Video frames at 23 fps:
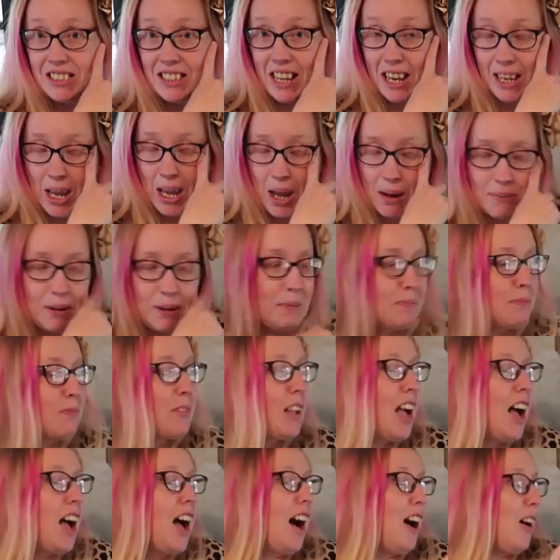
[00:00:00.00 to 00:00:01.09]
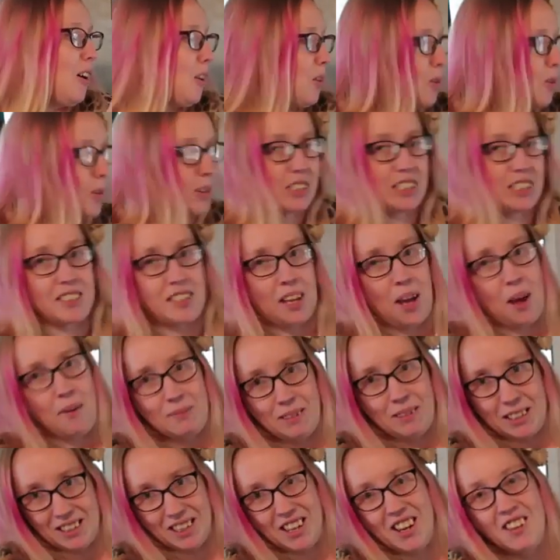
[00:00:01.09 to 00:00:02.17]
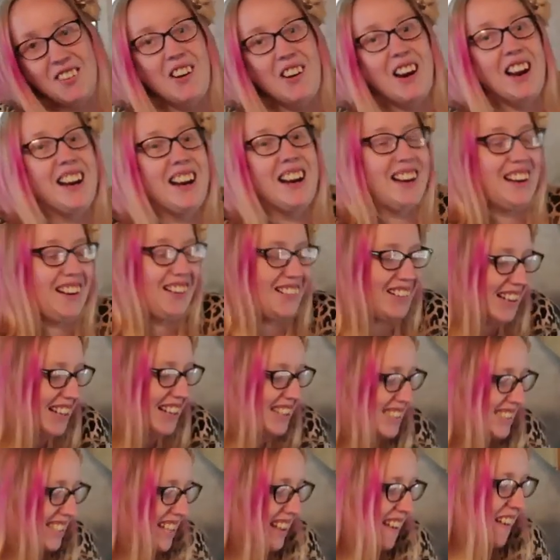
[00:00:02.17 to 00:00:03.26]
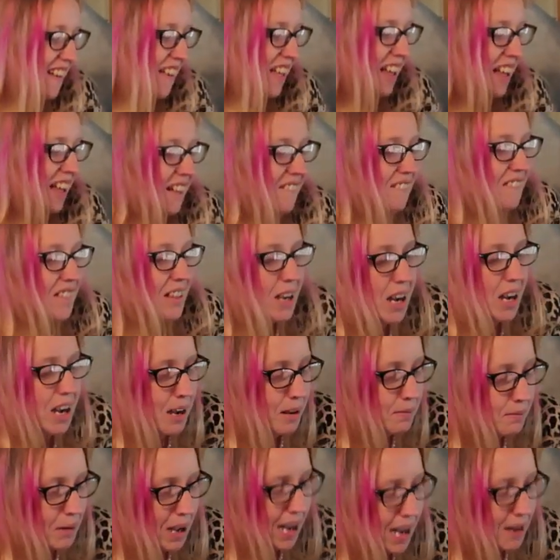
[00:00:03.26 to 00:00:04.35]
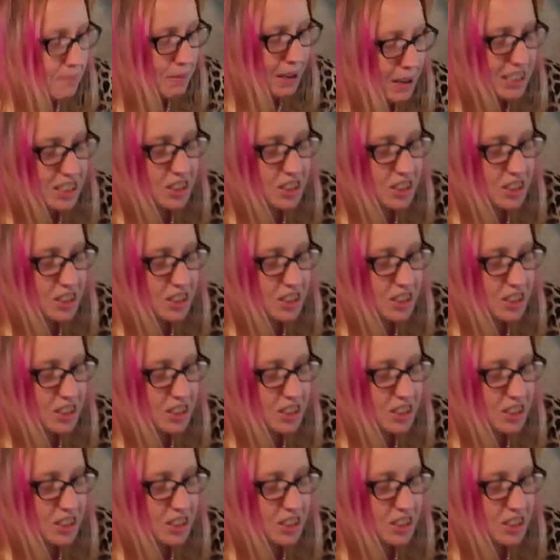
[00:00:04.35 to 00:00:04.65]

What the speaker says: in that cabinet. Or this cabinet. But anyways, my